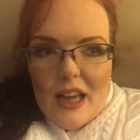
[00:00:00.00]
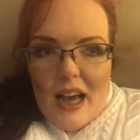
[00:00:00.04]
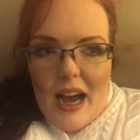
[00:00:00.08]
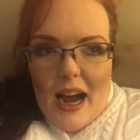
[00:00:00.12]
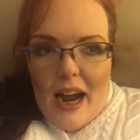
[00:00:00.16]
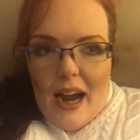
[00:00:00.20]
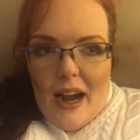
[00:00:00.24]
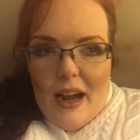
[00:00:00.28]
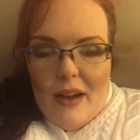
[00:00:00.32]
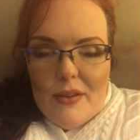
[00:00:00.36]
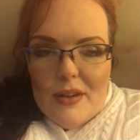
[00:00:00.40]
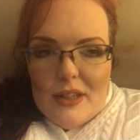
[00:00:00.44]

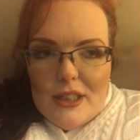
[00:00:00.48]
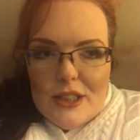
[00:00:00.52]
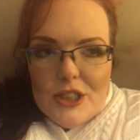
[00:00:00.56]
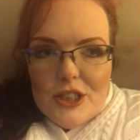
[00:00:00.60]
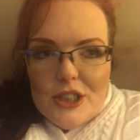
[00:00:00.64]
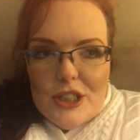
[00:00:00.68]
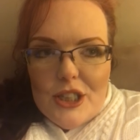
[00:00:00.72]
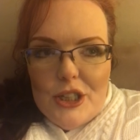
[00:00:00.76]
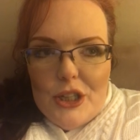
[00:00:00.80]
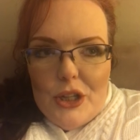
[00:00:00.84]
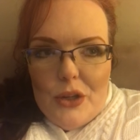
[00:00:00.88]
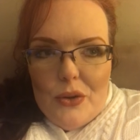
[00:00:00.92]

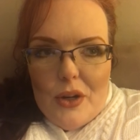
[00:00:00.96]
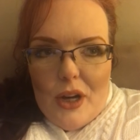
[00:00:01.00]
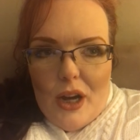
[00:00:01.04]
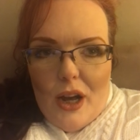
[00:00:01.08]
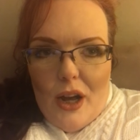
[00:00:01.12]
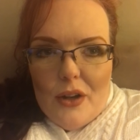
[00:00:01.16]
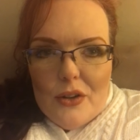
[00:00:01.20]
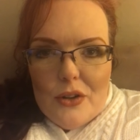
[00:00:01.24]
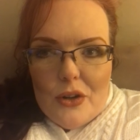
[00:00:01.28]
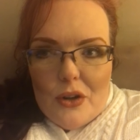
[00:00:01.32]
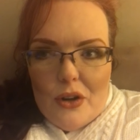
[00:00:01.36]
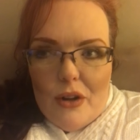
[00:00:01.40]
Irish, you
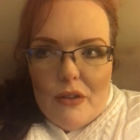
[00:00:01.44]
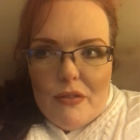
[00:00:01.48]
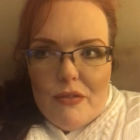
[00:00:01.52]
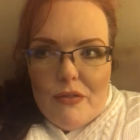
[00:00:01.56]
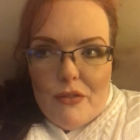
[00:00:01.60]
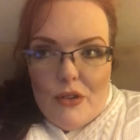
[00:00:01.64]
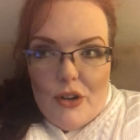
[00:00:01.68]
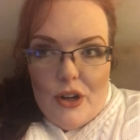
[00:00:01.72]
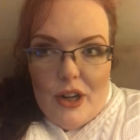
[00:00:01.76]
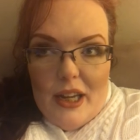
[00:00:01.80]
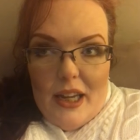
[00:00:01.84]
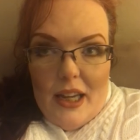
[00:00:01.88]
called her a
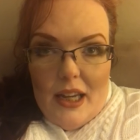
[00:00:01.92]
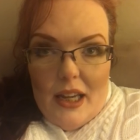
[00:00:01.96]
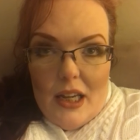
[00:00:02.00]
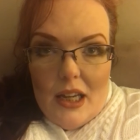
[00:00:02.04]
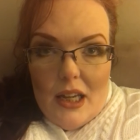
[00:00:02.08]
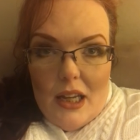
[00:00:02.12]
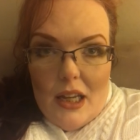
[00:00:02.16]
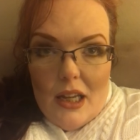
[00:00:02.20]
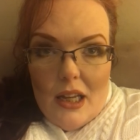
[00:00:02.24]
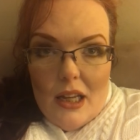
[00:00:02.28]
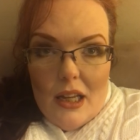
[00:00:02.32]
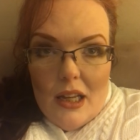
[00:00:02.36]

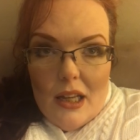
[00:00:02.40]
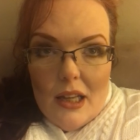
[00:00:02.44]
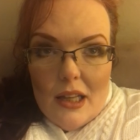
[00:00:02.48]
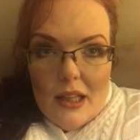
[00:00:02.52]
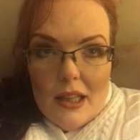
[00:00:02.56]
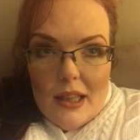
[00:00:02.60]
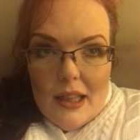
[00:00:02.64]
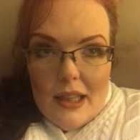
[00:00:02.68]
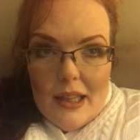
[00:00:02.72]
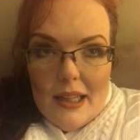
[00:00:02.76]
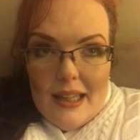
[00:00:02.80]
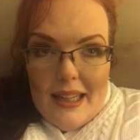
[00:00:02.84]
freak.
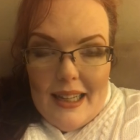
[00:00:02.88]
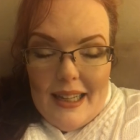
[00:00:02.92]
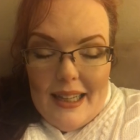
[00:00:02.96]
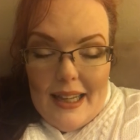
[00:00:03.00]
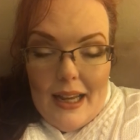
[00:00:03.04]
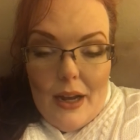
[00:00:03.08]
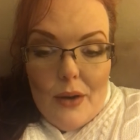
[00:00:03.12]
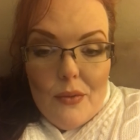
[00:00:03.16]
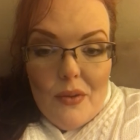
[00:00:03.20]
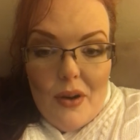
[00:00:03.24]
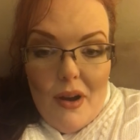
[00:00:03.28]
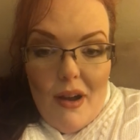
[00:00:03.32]
Isn't
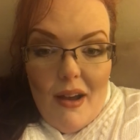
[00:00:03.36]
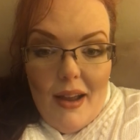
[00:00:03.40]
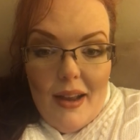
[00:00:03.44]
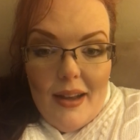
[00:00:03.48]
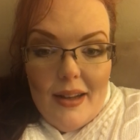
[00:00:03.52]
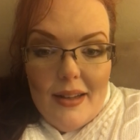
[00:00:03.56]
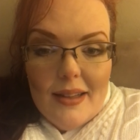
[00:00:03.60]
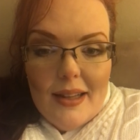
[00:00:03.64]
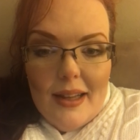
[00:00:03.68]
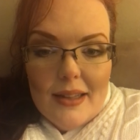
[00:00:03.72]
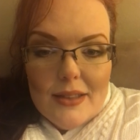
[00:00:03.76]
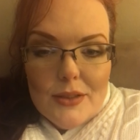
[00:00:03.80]
that
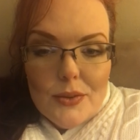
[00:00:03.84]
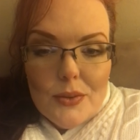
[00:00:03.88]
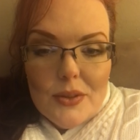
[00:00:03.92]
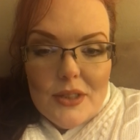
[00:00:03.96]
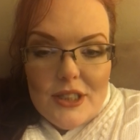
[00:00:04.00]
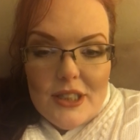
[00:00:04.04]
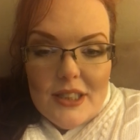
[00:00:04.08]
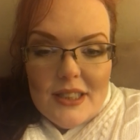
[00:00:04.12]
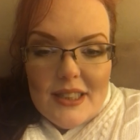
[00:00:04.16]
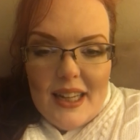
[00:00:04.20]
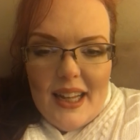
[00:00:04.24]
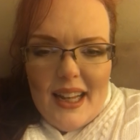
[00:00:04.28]
right? That's what
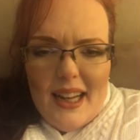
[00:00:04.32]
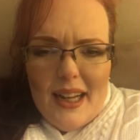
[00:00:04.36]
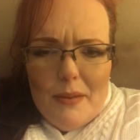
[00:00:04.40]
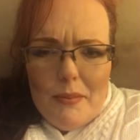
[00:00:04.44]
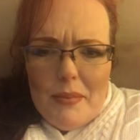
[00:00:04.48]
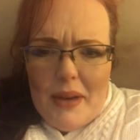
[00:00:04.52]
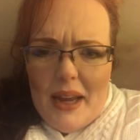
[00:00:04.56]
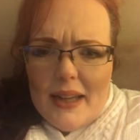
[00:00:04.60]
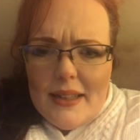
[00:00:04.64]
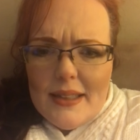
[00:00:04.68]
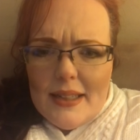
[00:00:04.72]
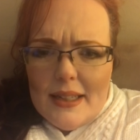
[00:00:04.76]
she said, and
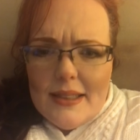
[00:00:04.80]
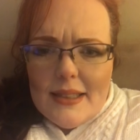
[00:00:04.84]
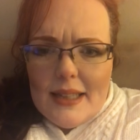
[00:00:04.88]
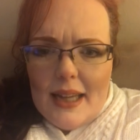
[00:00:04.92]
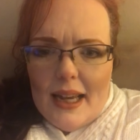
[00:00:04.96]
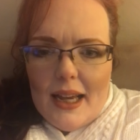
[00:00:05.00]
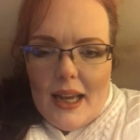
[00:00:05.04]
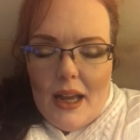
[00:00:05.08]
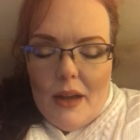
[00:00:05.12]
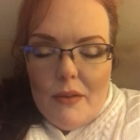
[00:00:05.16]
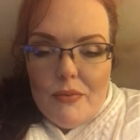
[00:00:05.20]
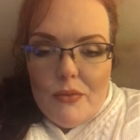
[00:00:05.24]
Beck didn't
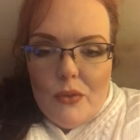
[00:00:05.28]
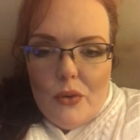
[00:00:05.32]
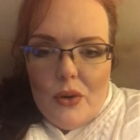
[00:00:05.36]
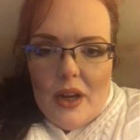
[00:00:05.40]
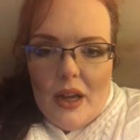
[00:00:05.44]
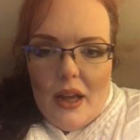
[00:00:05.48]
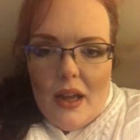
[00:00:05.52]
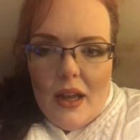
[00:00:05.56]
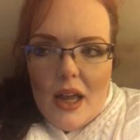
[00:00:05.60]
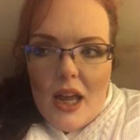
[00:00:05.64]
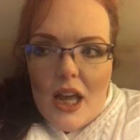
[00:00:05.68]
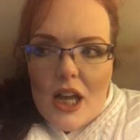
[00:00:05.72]
take up for
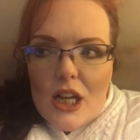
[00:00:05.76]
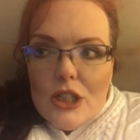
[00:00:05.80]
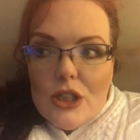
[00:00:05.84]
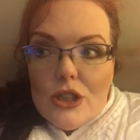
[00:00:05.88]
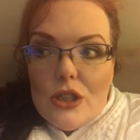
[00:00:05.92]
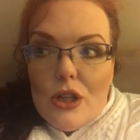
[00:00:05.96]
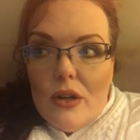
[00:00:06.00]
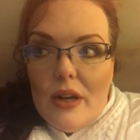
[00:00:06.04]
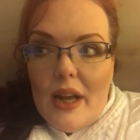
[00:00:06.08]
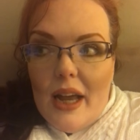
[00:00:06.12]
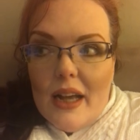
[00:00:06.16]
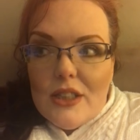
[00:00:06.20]
you.
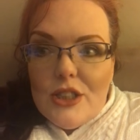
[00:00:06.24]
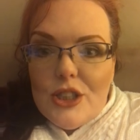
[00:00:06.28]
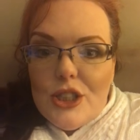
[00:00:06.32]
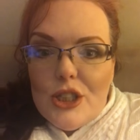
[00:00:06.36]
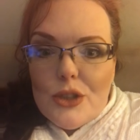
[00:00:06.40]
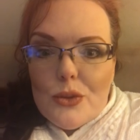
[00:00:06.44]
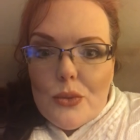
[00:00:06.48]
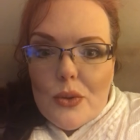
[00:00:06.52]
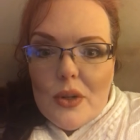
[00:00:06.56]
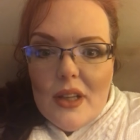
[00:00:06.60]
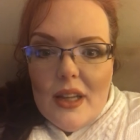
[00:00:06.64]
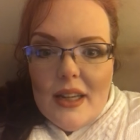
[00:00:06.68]
So now
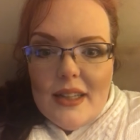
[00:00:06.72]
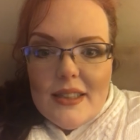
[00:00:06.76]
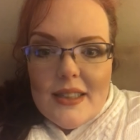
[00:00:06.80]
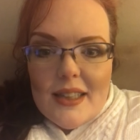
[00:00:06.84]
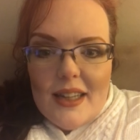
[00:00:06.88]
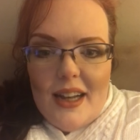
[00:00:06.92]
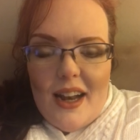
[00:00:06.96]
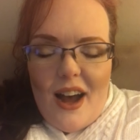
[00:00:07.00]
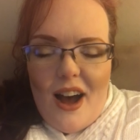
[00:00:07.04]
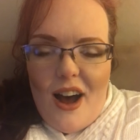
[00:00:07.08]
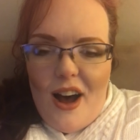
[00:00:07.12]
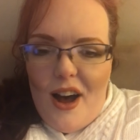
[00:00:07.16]
she's
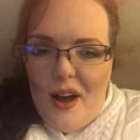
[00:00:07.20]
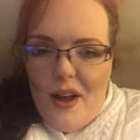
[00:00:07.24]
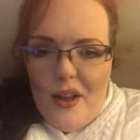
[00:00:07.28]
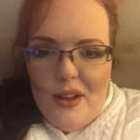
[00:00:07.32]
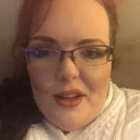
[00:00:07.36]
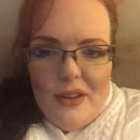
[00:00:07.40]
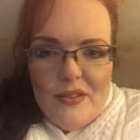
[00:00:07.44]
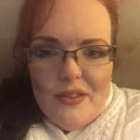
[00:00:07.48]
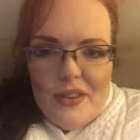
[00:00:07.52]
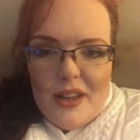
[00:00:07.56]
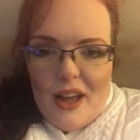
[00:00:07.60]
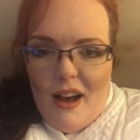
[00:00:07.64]
releasing
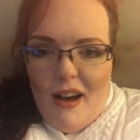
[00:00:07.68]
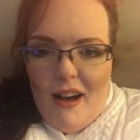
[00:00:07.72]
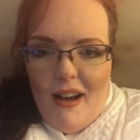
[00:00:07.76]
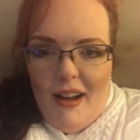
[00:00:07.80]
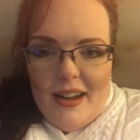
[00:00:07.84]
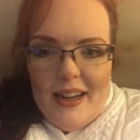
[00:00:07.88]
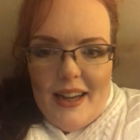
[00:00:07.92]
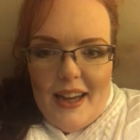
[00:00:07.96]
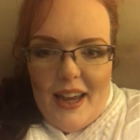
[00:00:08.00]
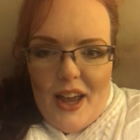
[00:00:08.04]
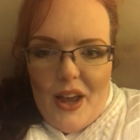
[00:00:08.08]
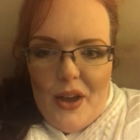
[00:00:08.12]
all of the
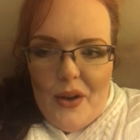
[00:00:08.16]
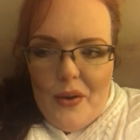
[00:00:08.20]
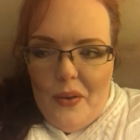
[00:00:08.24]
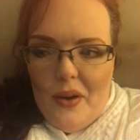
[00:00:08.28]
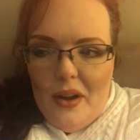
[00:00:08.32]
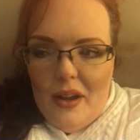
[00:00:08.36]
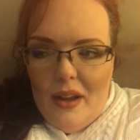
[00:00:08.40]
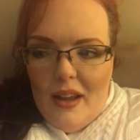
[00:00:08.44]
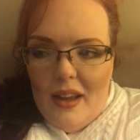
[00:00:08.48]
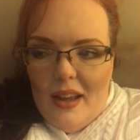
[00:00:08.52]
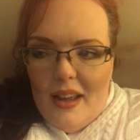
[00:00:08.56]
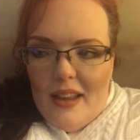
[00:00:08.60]
audio
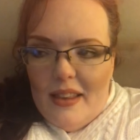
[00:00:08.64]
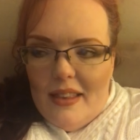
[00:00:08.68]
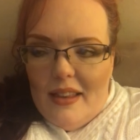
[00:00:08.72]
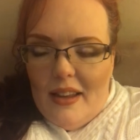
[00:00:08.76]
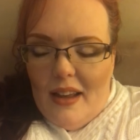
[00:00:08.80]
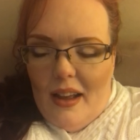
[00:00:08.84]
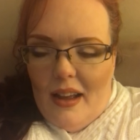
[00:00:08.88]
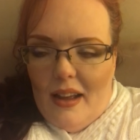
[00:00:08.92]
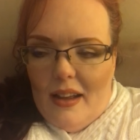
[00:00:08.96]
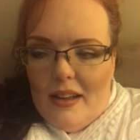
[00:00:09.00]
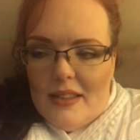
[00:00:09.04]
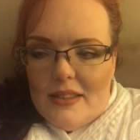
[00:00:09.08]

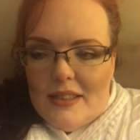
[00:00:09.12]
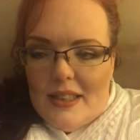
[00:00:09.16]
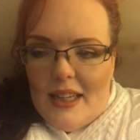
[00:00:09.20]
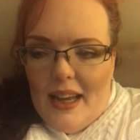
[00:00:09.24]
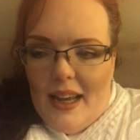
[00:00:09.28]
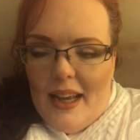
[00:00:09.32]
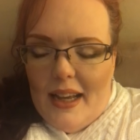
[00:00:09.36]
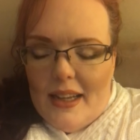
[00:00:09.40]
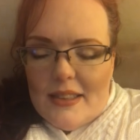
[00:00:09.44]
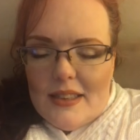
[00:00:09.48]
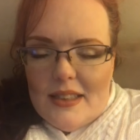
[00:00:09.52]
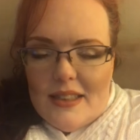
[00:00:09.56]

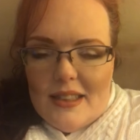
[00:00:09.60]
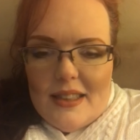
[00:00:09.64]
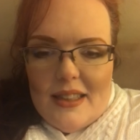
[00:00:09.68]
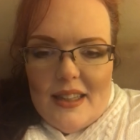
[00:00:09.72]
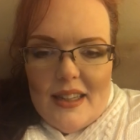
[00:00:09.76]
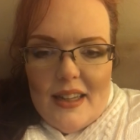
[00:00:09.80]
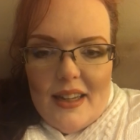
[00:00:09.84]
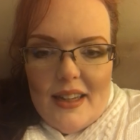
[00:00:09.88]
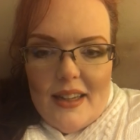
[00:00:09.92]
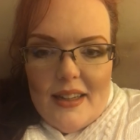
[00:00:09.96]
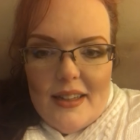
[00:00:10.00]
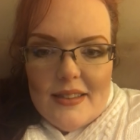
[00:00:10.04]
texts
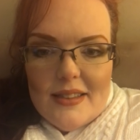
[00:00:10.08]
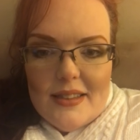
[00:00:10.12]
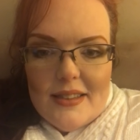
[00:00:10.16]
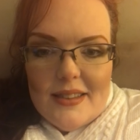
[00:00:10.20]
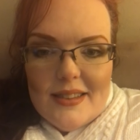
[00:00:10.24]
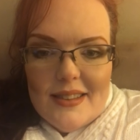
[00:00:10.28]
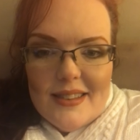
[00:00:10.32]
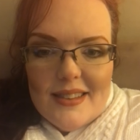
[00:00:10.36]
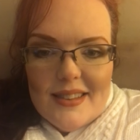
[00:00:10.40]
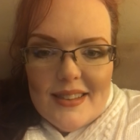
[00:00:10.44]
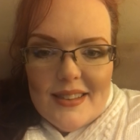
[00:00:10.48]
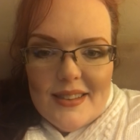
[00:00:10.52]

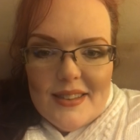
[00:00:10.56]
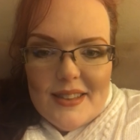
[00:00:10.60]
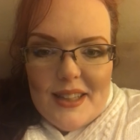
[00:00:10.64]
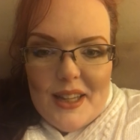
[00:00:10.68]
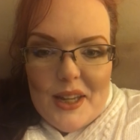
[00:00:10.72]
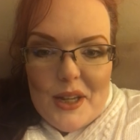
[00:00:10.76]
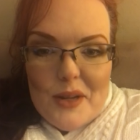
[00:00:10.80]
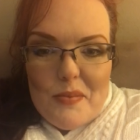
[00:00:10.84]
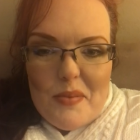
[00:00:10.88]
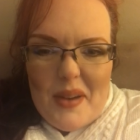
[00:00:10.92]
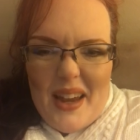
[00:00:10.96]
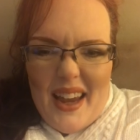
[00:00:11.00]

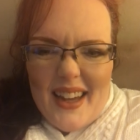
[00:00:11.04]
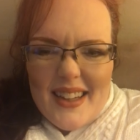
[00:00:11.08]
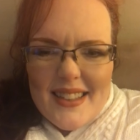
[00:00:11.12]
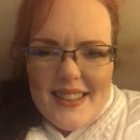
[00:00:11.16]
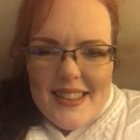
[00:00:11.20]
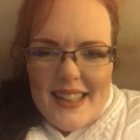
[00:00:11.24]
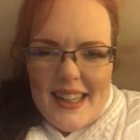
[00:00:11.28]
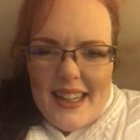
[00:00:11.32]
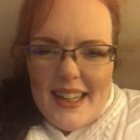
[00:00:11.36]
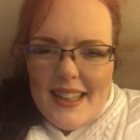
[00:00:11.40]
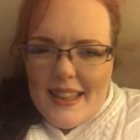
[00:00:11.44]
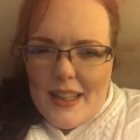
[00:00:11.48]
that Beck
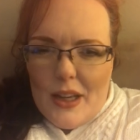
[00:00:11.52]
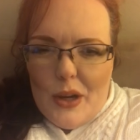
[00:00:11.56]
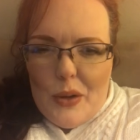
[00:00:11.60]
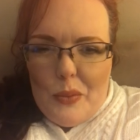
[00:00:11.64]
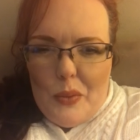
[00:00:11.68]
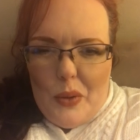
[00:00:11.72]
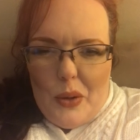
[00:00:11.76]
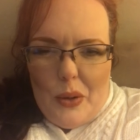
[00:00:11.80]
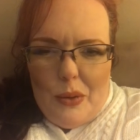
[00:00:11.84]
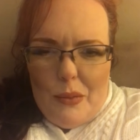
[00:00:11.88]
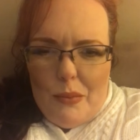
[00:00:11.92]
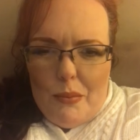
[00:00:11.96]
sent that
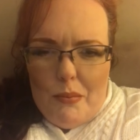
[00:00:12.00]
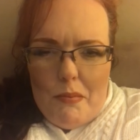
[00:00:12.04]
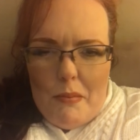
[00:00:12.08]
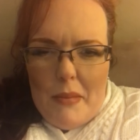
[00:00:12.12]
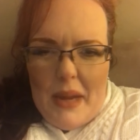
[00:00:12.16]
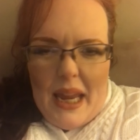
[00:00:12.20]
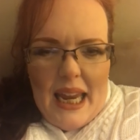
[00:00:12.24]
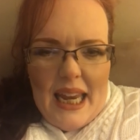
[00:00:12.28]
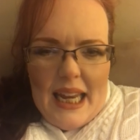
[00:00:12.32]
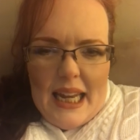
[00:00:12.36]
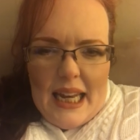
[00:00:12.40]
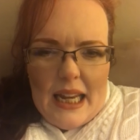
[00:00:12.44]
were
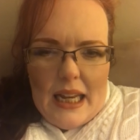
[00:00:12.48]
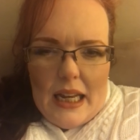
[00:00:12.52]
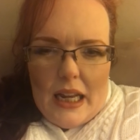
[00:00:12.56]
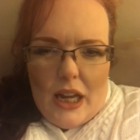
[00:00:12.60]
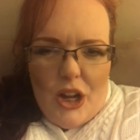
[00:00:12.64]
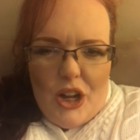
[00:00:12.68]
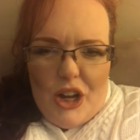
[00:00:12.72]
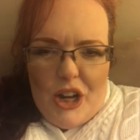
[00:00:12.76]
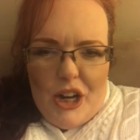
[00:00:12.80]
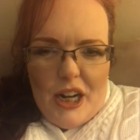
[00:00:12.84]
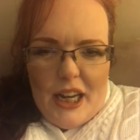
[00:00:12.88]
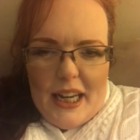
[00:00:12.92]
mean and
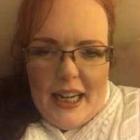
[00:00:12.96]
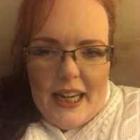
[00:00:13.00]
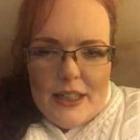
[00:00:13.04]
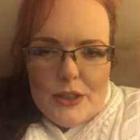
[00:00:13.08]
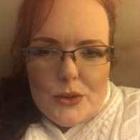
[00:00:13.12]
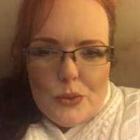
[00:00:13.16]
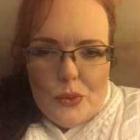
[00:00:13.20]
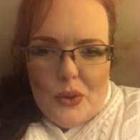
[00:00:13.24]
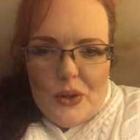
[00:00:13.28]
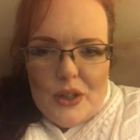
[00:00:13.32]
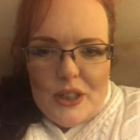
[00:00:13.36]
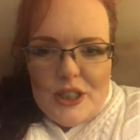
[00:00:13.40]
ugly
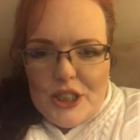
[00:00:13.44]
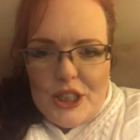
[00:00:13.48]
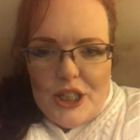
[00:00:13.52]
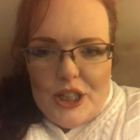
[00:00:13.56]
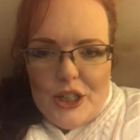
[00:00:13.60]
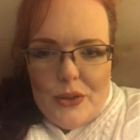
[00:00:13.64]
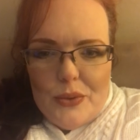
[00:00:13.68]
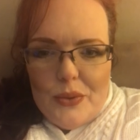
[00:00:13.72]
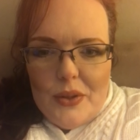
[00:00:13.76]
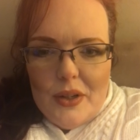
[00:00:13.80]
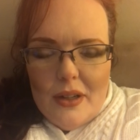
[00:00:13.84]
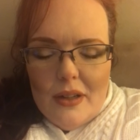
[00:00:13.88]
towards
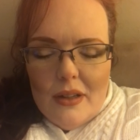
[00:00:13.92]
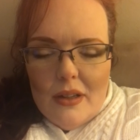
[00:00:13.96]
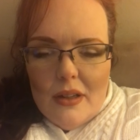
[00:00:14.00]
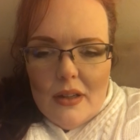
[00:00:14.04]
you.